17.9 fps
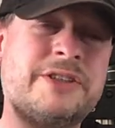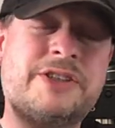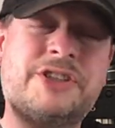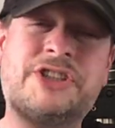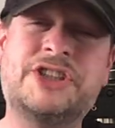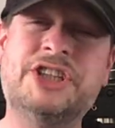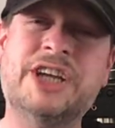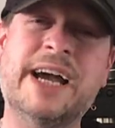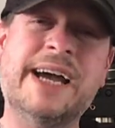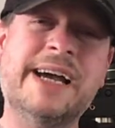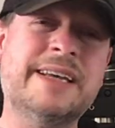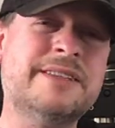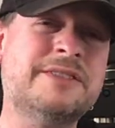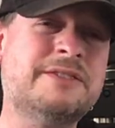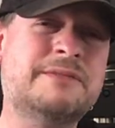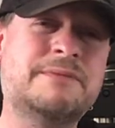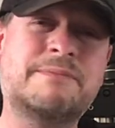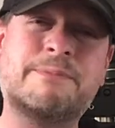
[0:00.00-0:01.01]

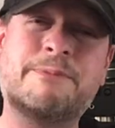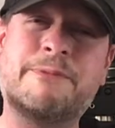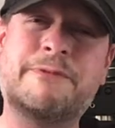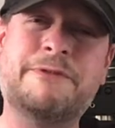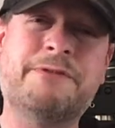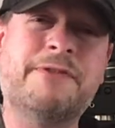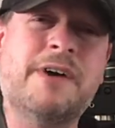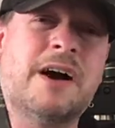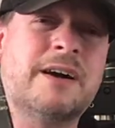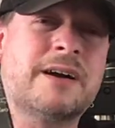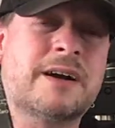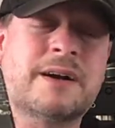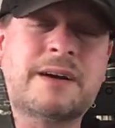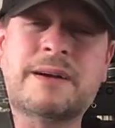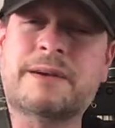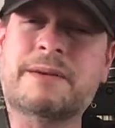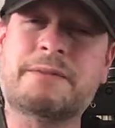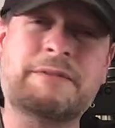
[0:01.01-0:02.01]
jazz, funk.
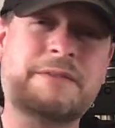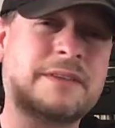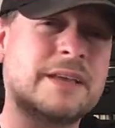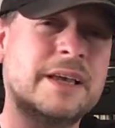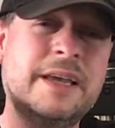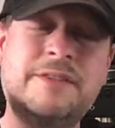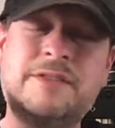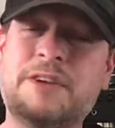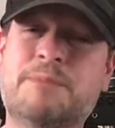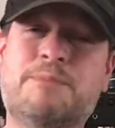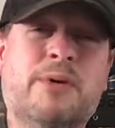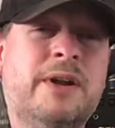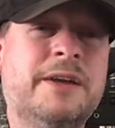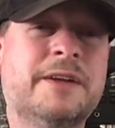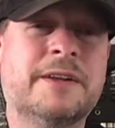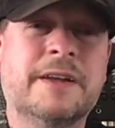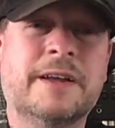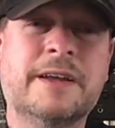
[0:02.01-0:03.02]
It's just
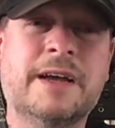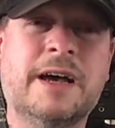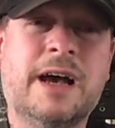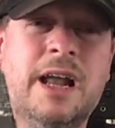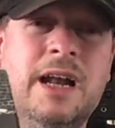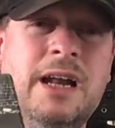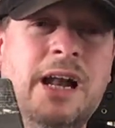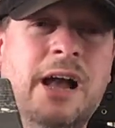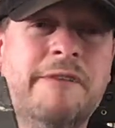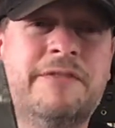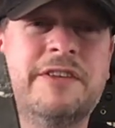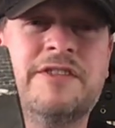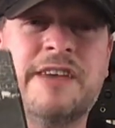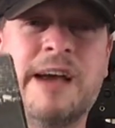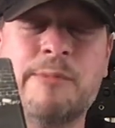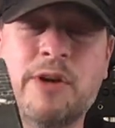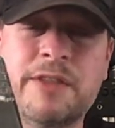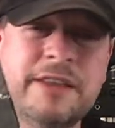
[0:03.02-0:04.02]
brilliant. Love this
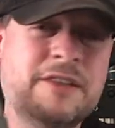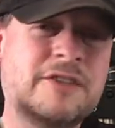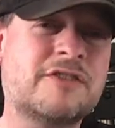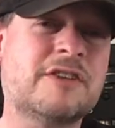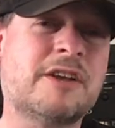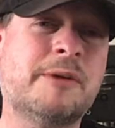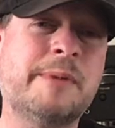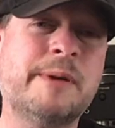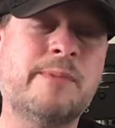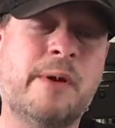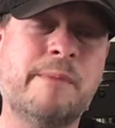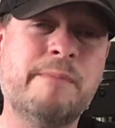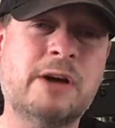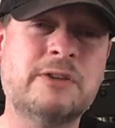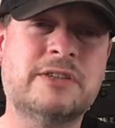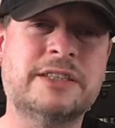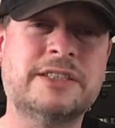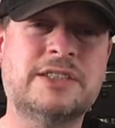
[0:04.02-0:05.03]
album. I think this is going to be my
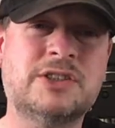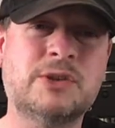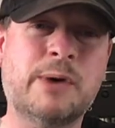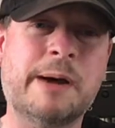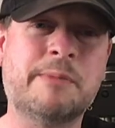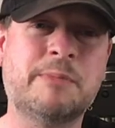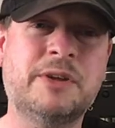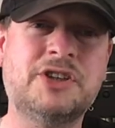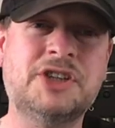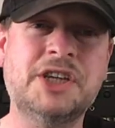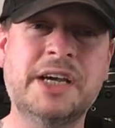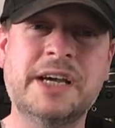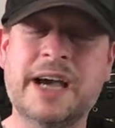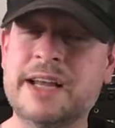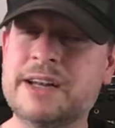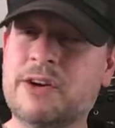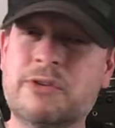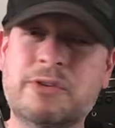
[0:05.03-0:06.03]
most listened to album this year,
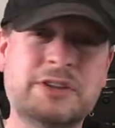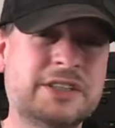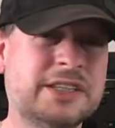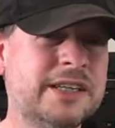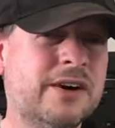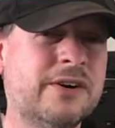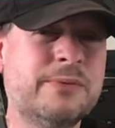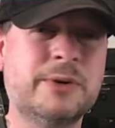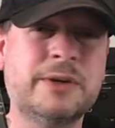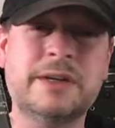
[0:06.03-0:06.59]
and honestly, I